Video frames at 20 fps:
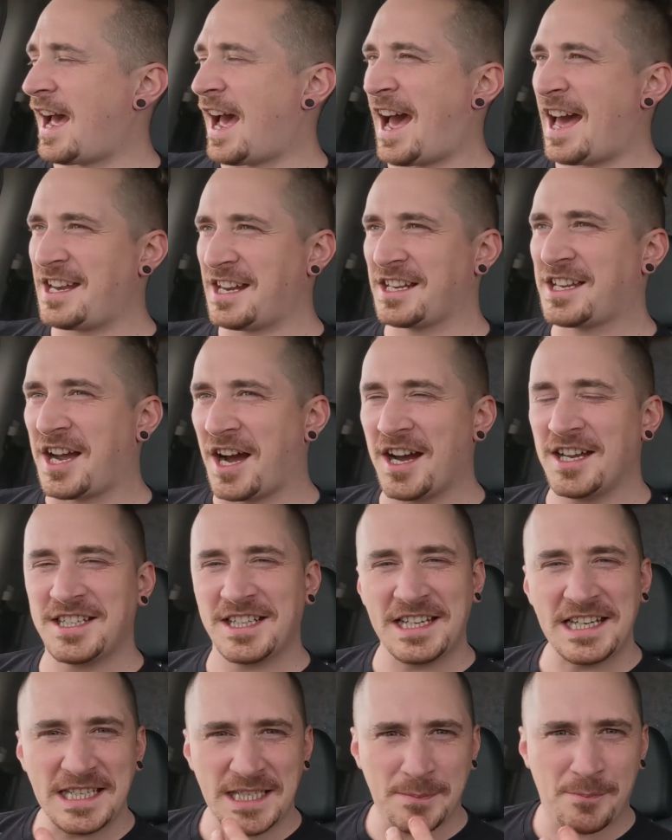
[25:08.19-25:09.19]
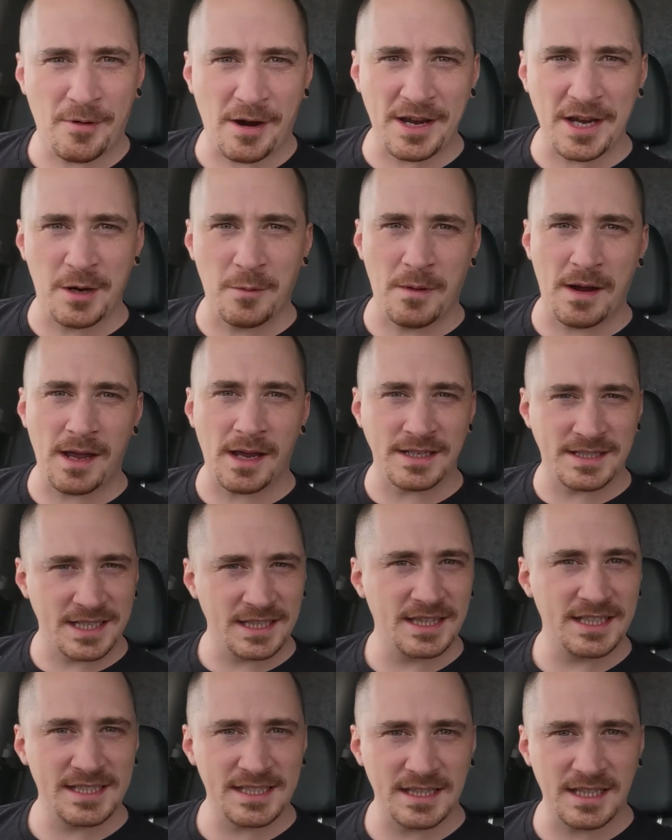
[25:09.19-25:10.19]
And I kind of need to break away. I
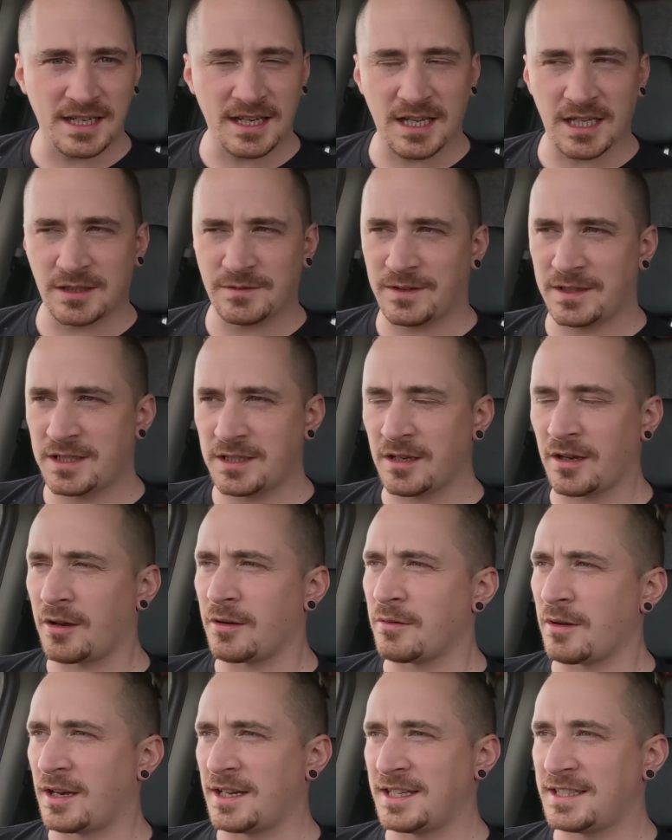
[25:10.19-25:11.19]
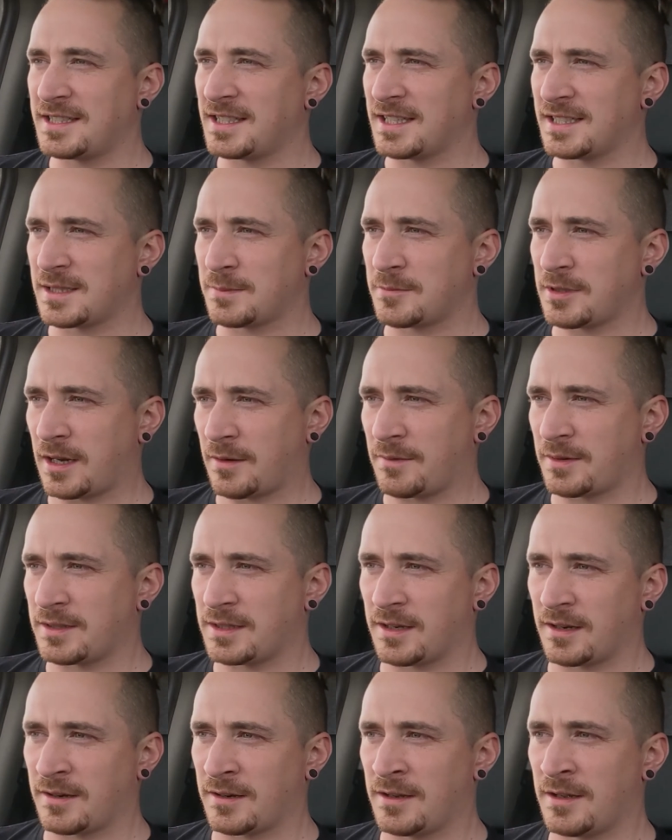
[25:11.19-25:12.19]
said this in the last video. I need to get some travelling
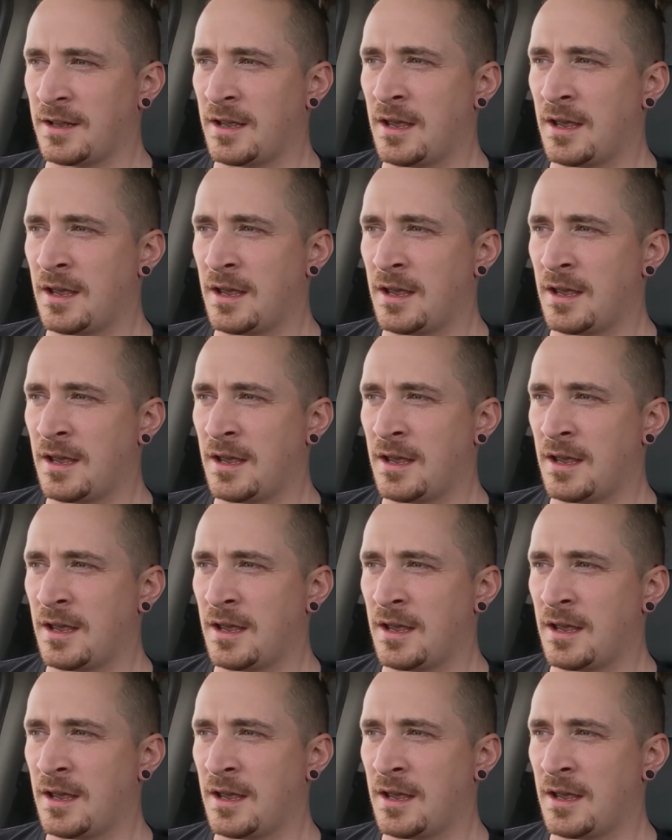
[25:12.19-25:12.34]
done.